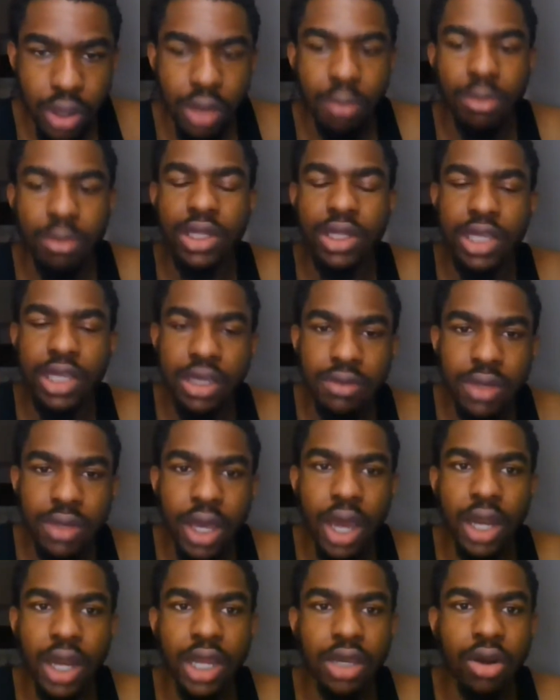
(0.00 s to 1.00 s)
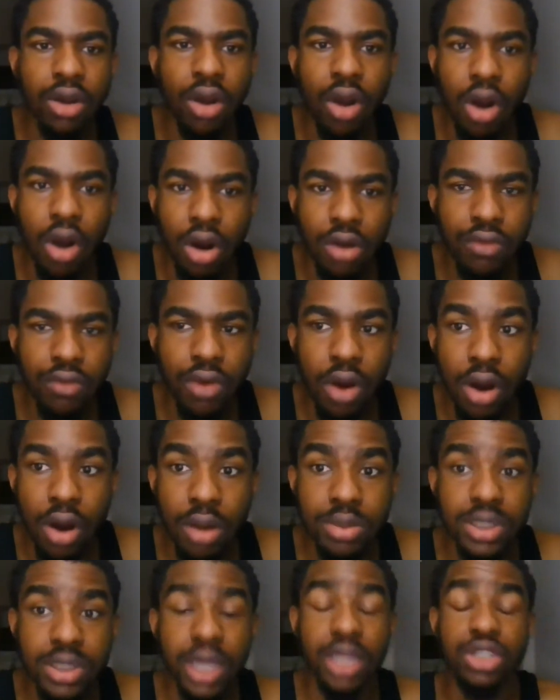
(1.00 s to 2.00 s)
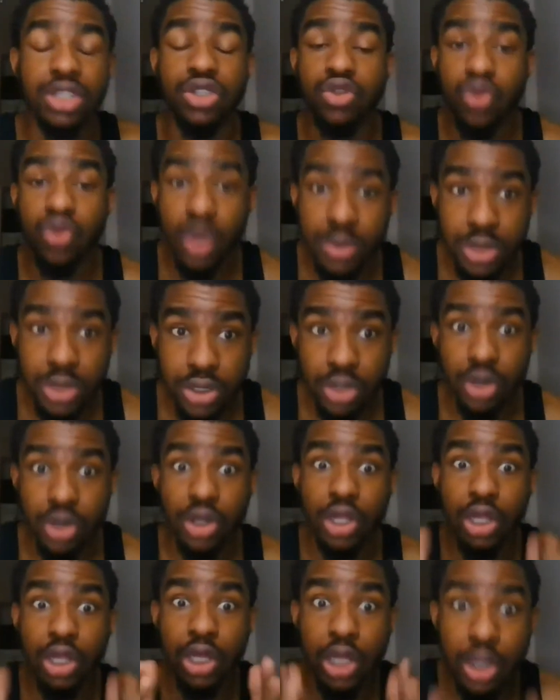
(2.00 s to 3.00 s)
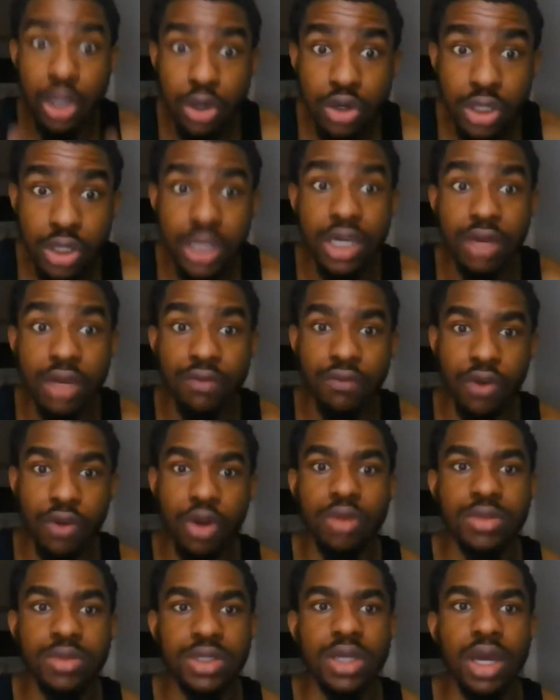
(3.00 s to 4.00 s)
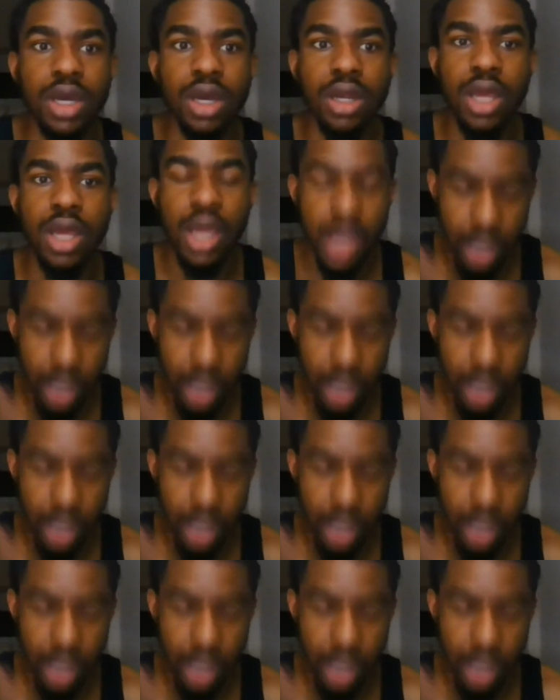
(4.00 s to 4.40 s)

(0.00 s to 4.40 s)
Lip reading: Believe that in your heart of hearts. And scripture literally confirms that.